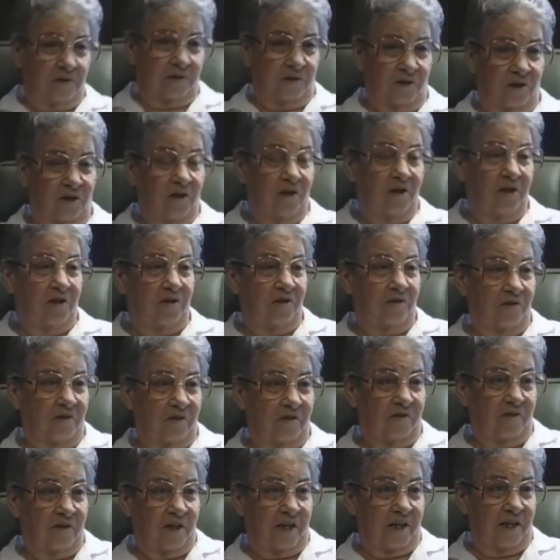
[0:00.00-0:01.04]
earlier
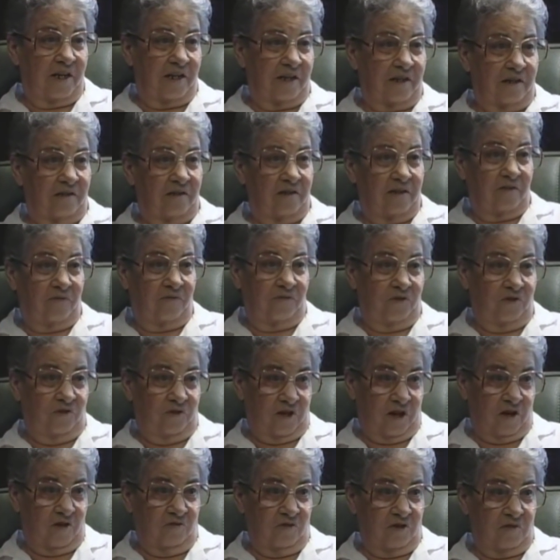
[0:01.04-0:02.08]
than that, if you
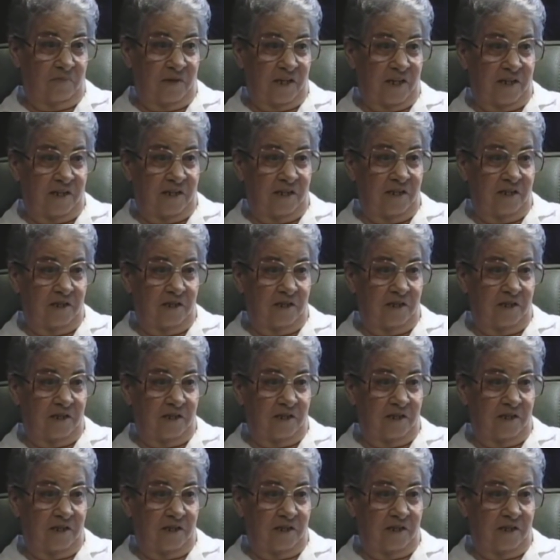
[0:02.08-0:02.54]
talked about it